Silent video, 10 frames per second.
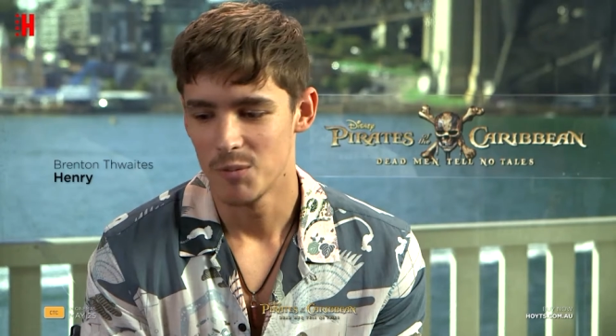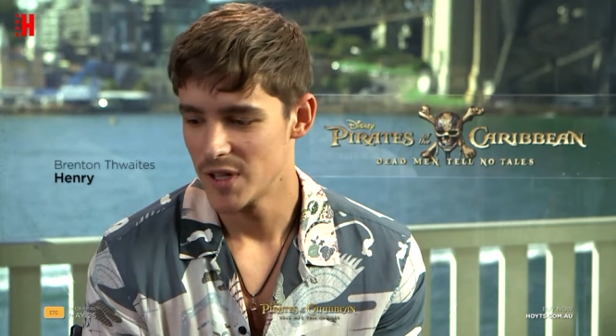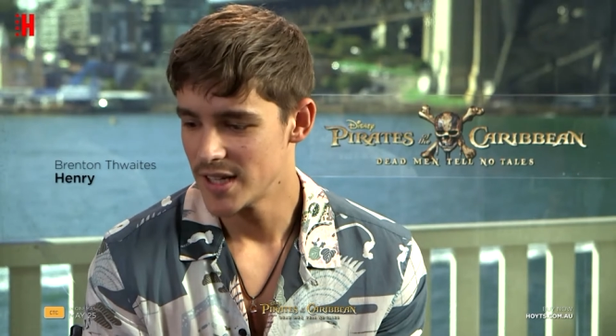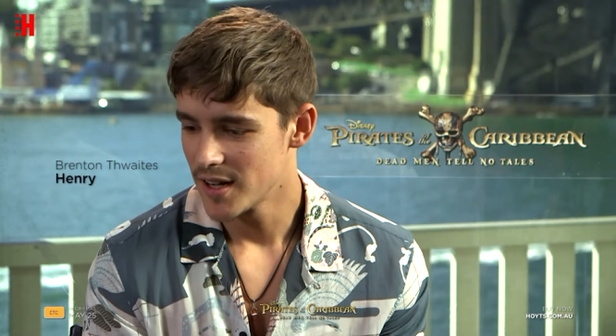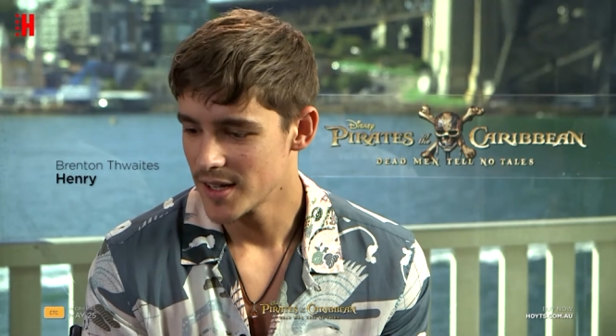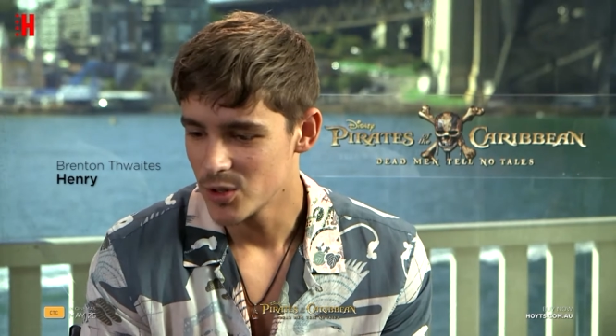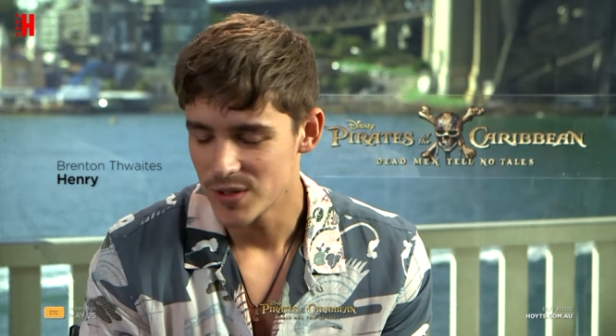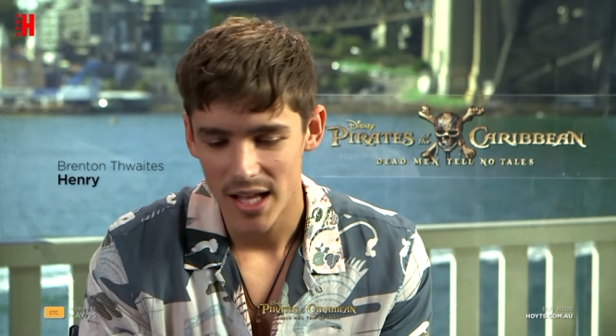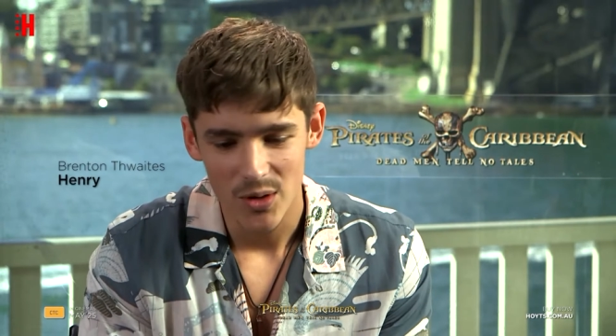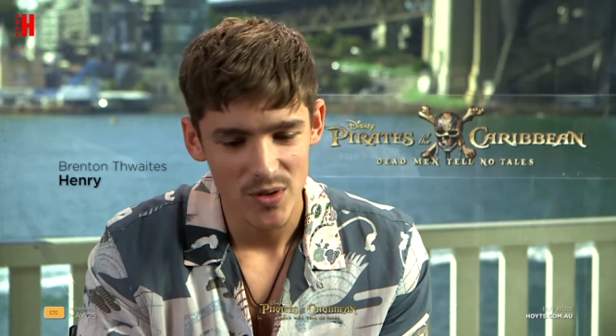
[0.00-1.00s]
play a guy
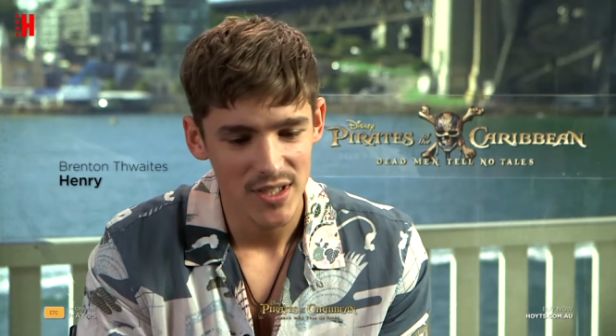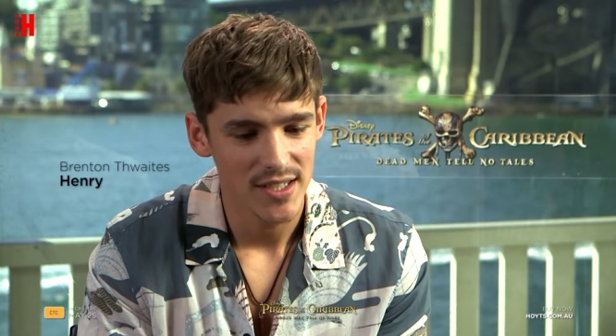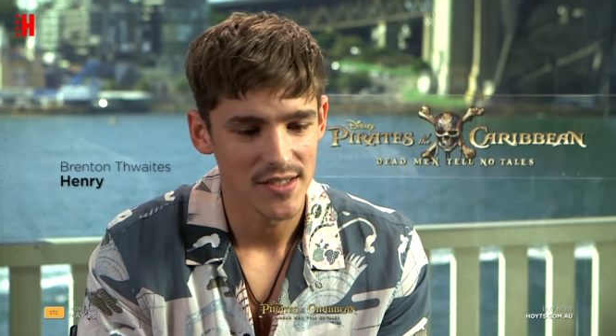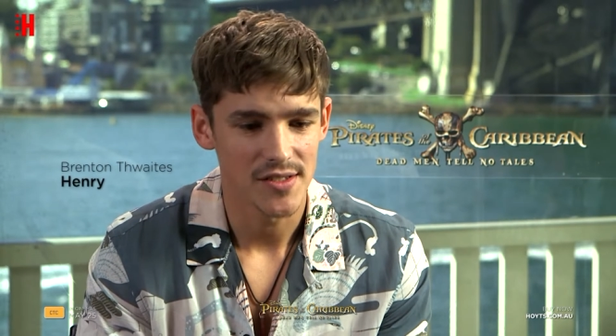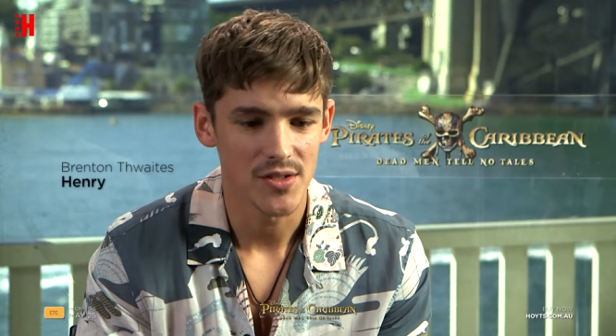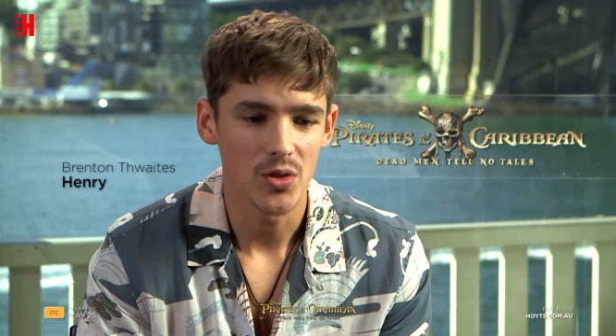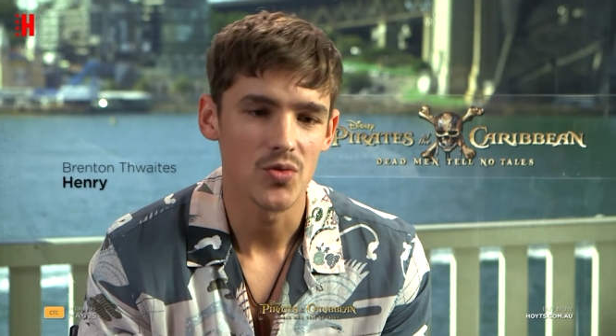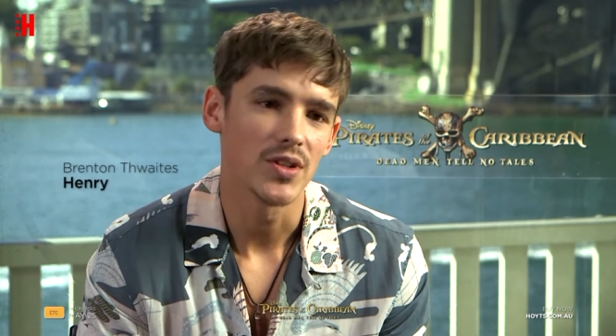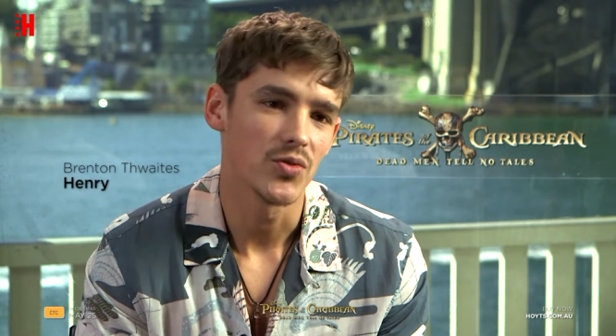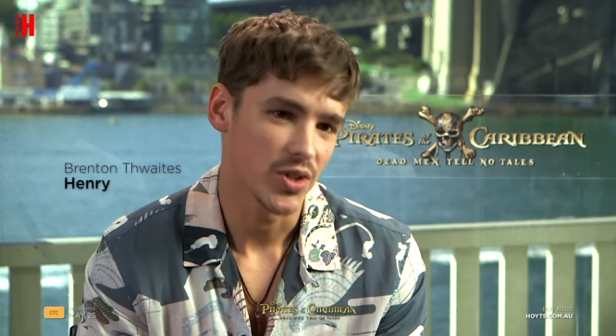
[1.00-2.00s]
called Henry. He's a
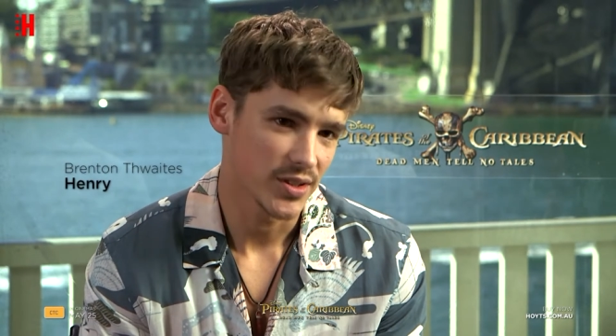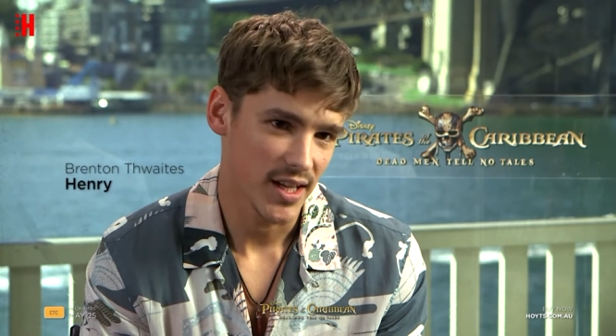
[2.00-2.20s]
soldier in the Royal